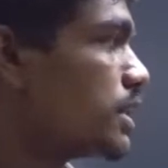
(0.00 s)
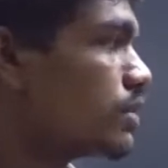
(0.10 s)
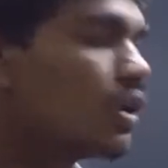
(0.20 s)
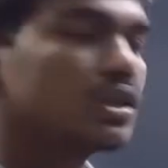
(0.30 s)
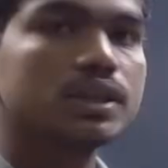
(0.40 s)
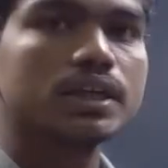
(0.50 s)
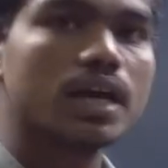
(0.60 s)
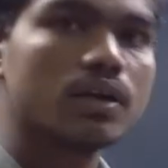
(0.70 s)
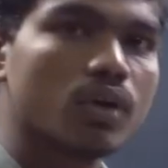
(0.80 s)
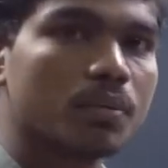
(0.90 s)
are constant
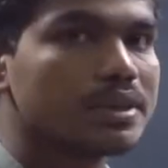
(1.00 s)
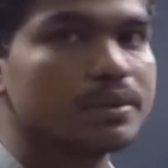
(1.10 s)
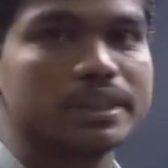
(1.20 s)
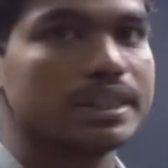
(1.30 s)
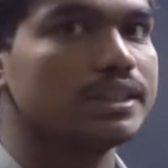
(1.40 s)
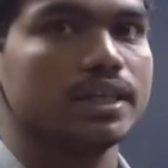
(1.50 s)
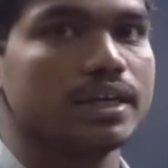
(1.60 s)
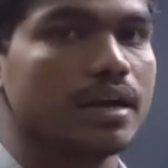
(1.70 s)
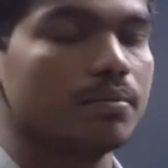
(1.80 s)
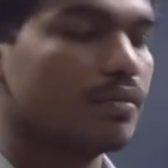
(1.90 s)
and one property change at
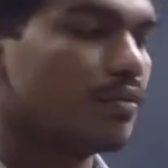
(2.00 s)
a time.